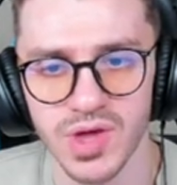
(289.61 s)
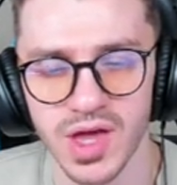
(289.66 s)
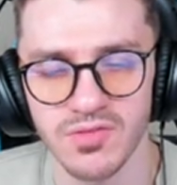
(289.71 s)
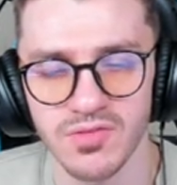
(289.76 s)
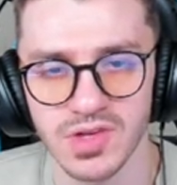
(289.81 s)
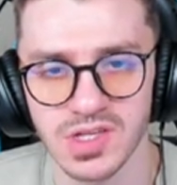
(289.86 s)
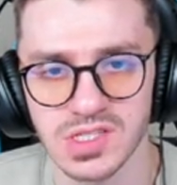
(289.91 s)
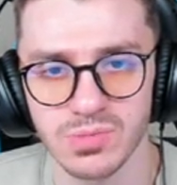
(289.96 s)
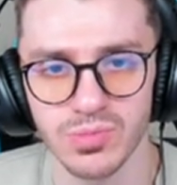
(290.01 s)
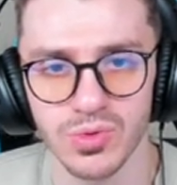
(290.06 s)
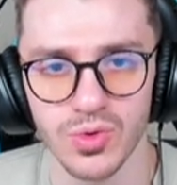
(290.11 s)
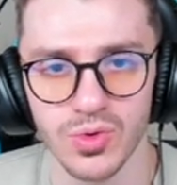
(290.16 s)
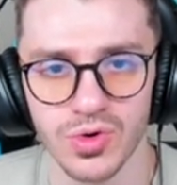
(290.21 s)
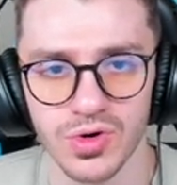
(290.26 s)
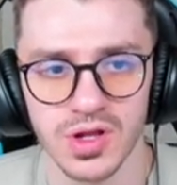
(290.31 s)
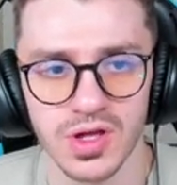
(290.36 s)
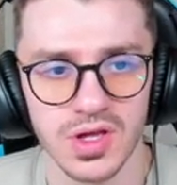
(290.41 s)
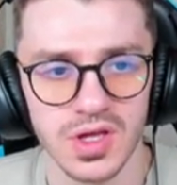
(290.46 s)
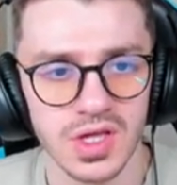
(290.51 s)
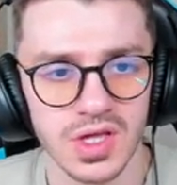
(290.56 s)
we have
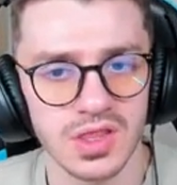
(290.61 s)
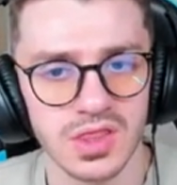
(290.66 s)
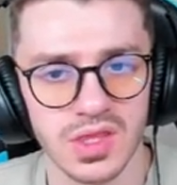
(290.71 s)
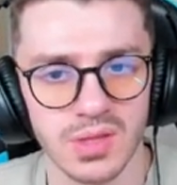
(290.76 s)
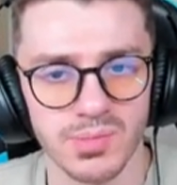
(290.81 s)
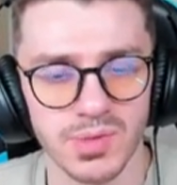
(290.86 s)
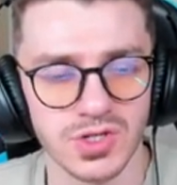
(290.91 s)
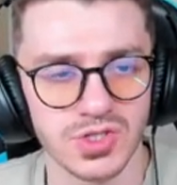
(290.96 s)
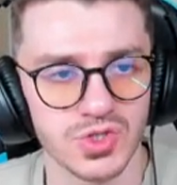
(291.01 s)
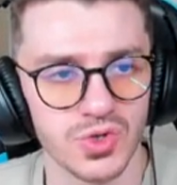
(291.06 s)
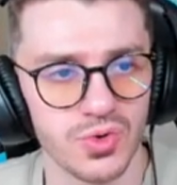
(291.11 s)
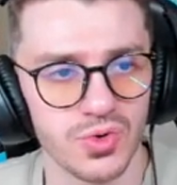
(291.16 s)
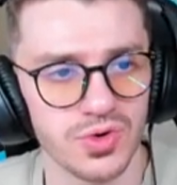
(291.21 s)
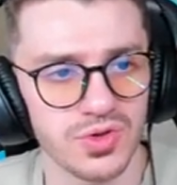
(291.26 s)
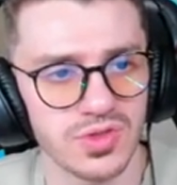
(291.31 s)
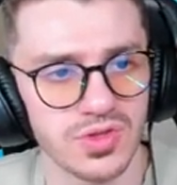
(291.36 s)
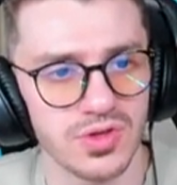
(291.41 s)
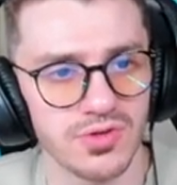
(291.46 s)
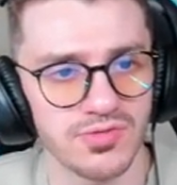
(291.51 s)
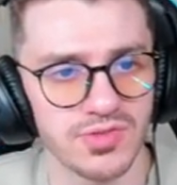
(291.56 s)
explored the
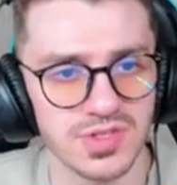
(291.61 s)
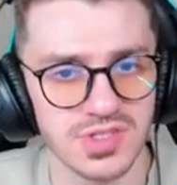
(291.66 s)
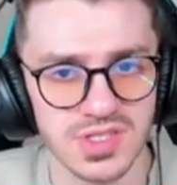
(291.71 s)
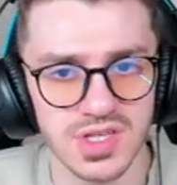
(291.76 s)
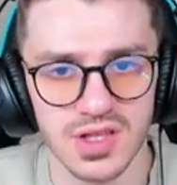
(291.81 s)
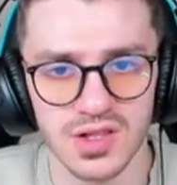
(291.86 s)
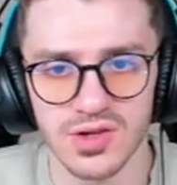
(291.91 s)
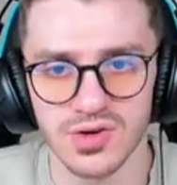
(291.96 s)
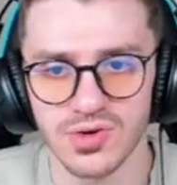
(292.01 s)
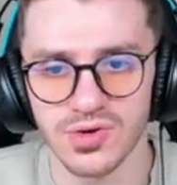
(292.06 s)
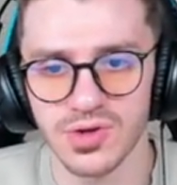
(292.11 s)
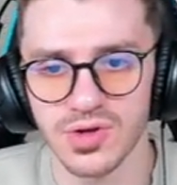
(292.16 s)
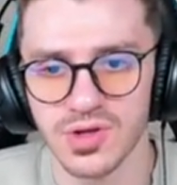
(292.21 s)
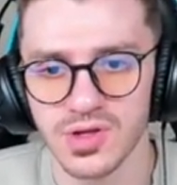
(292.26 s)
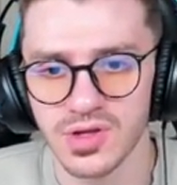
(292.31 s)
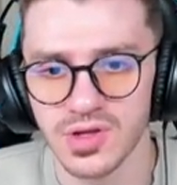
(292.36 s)
majority of the cellar,